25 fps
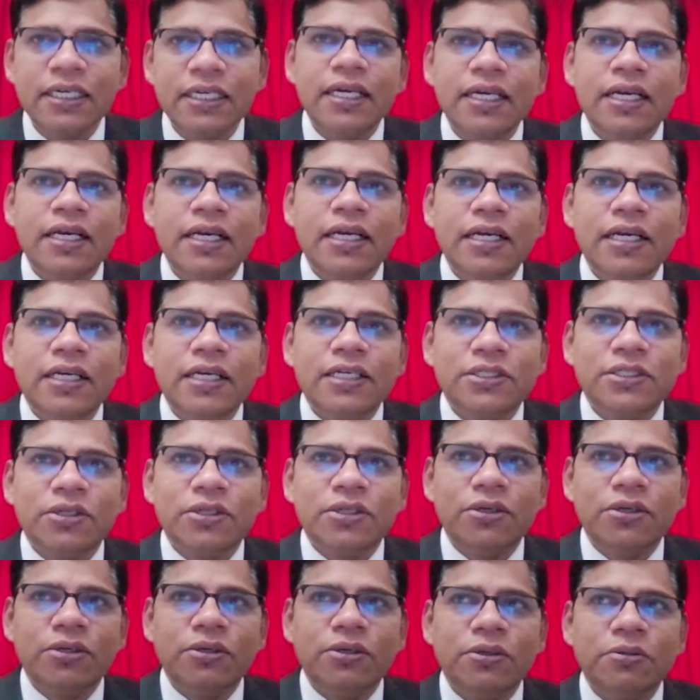
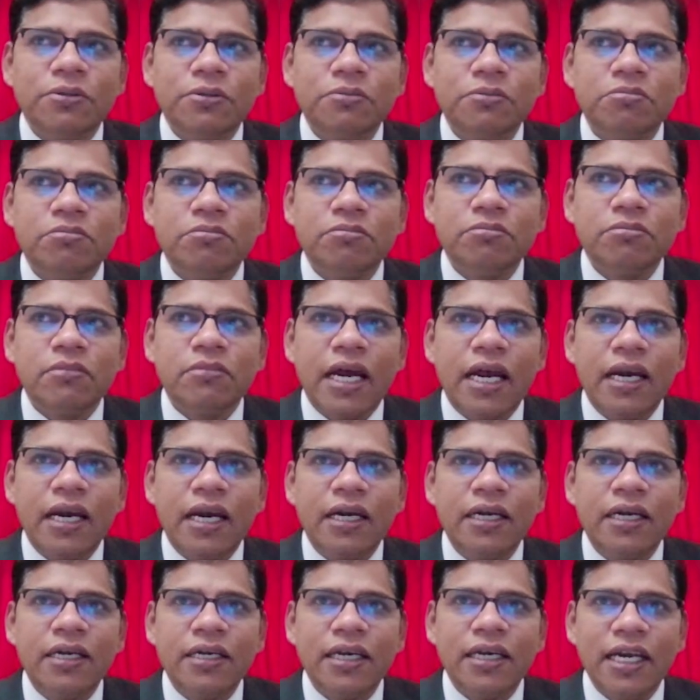So,
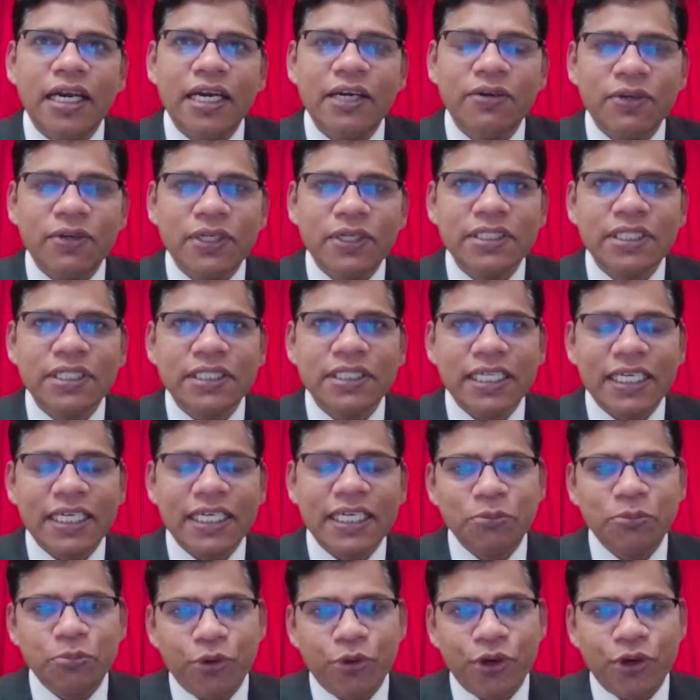and it was a turning
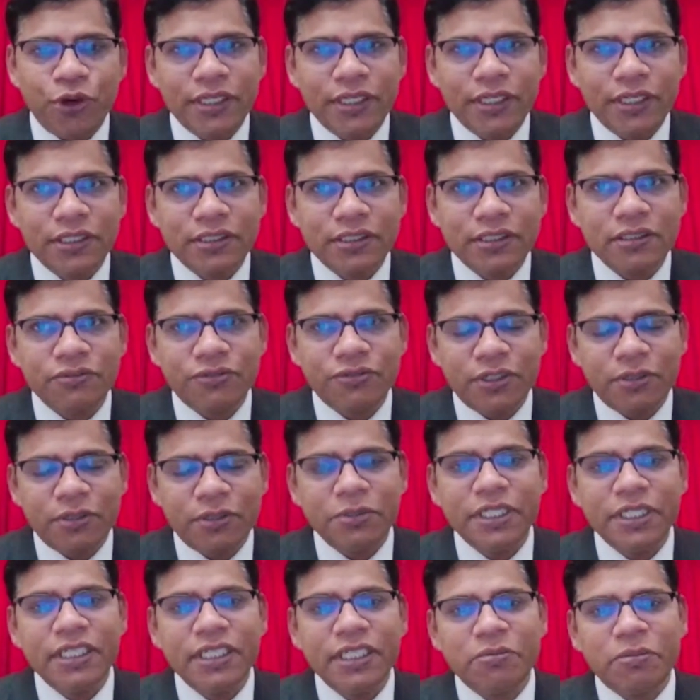point for
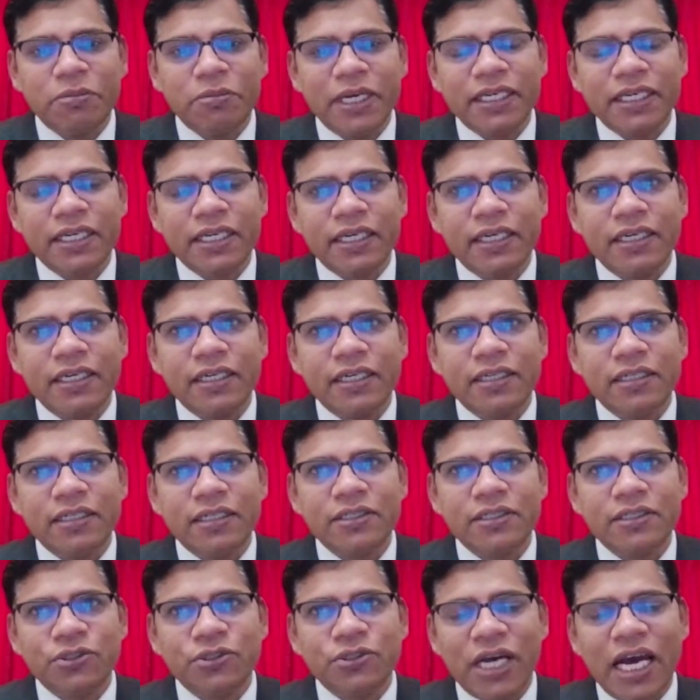me in my career
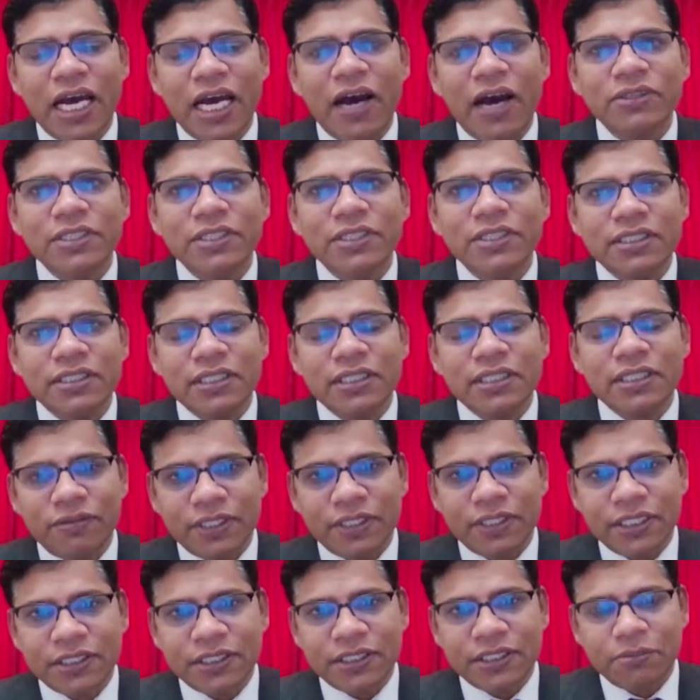to have this
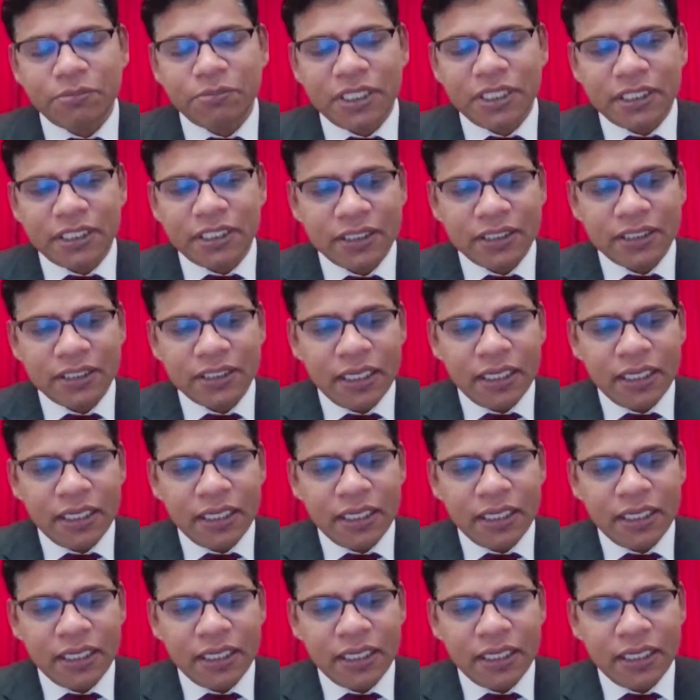certification because